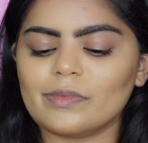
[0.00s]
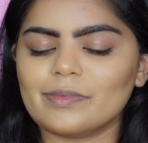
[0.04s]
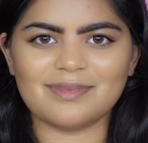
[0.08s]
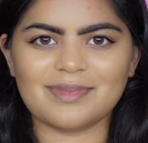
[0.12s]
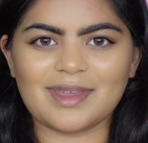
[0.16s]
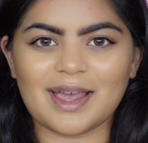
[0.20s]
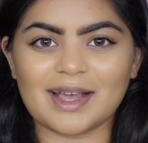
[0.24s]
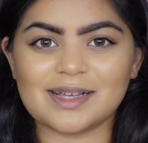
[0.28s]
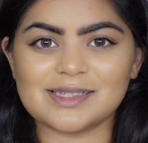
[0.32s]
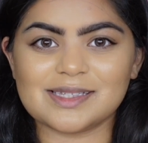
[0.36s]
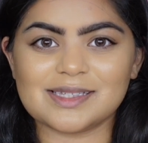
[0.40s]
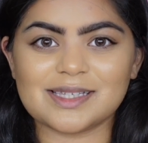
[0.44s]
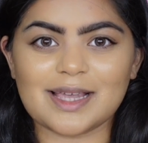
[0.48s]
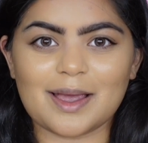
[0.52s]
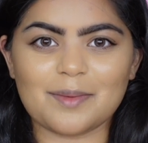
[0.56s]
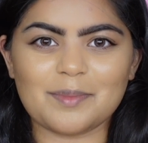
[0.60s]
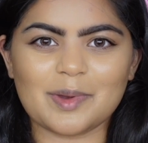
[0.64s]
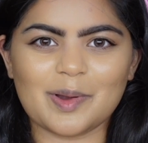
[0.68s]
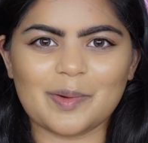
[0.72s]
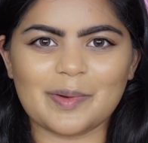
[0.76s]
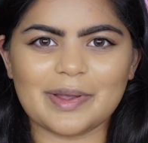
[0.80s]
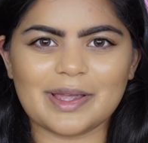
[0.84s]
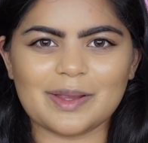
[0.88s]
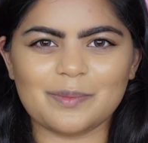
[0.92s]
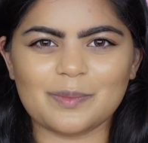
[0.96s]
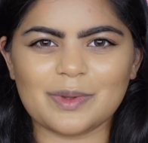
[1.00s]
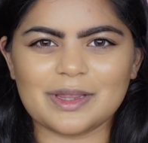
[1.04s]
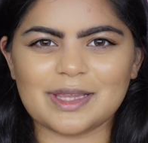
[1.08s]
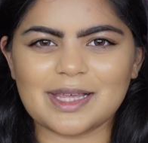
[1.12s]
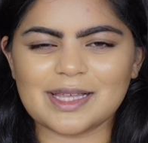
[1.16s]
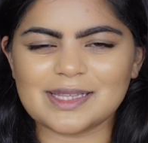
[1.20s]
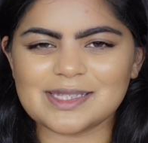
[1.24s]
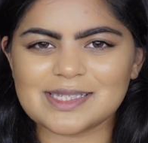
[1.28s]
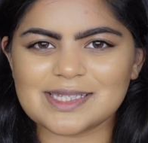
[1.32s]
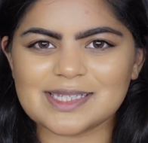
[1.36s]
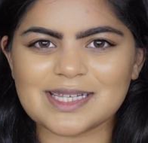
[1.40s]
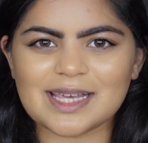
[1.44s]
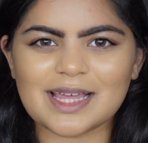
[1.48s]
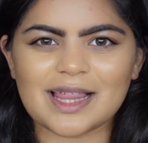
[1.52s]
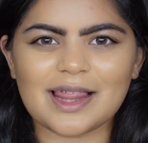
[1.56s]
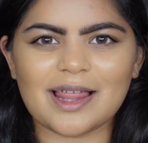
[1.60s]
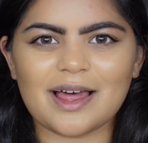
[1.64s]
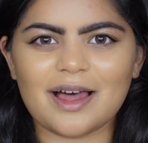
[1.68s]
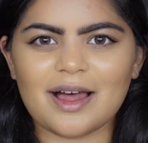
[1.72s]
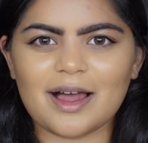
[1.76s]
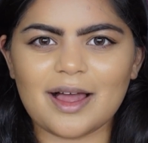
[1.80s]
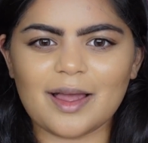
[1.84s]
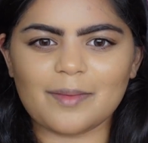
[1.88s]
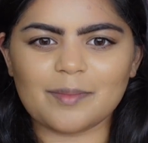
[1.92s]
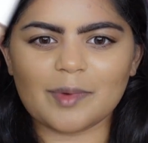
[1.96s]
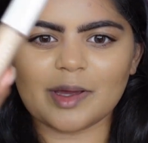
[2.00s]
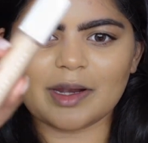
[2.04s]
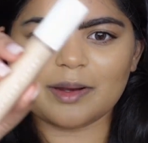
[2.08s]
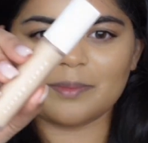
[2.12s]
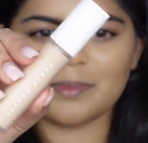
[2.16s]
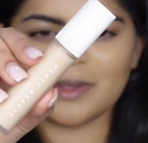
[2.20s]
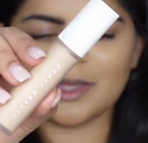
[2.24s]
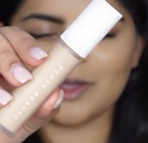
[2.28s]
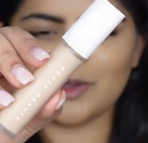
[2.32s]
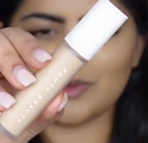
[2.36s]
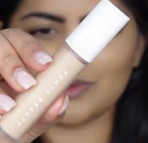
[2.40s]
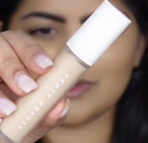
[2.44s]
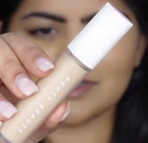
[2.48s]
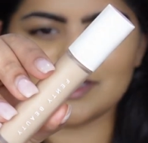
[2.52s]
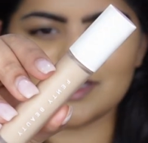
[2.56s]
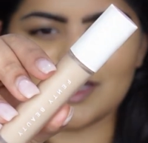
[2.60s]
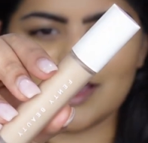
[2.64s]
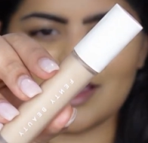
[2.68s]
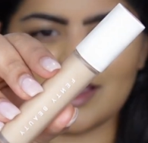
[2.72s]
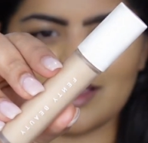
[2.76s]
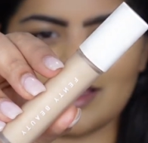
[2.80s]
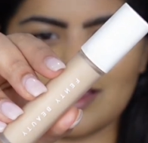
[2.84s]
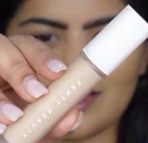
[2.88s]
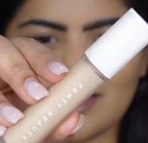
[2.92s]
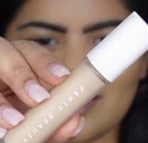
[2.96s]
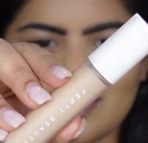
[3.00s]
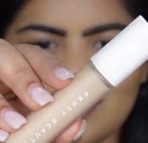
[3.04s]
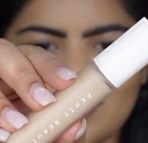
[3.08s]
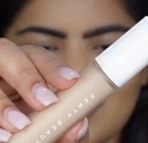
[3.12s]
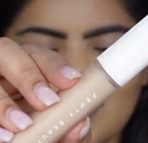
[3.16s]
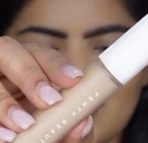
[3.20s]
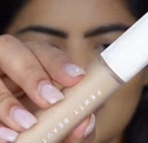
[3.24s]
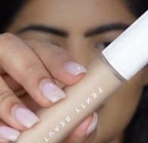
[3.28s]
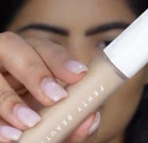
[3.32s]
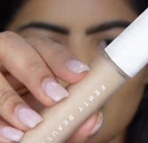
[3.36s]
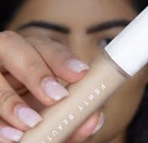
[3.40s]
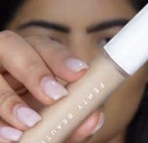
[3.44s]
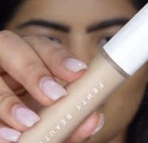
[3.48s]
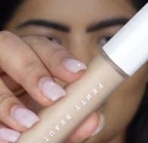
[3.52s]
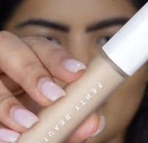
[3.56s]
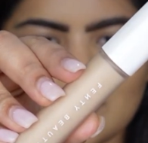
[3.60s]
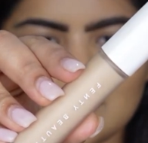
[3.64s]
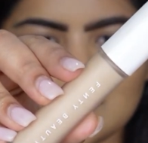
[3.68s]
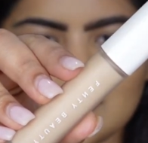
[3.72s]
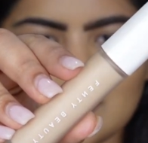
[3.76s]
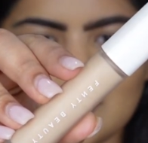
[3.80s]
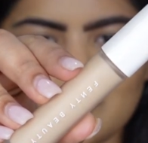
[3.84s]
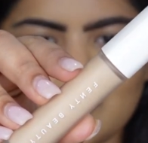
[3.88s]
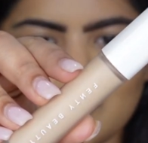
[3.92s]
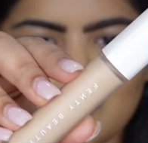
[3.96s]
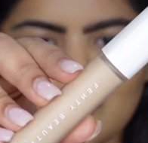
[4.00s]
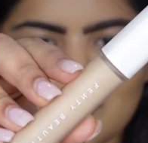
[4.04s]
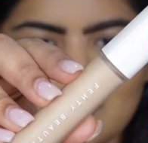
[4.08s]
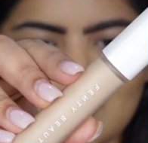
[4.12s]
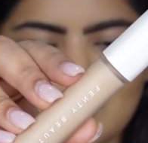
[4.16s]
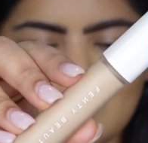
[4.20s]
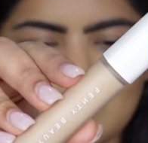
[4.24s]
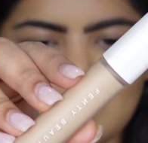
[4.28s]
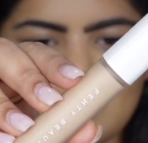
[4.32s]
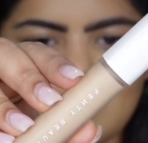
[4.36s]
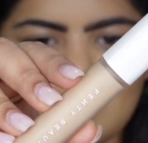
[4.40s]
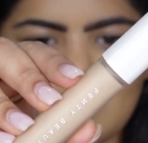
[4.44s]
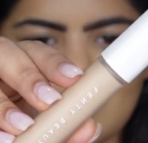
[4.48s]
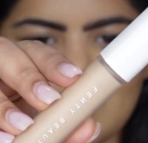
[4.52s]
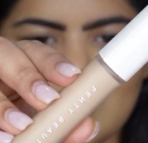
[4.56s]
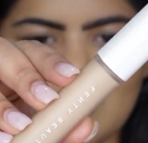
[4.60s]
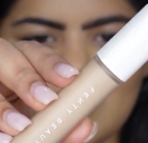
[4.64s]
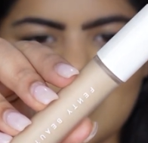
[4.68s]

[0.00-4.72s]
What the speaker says: Next, I'm going in with concealer. I'm going to be using the Fenty Beauty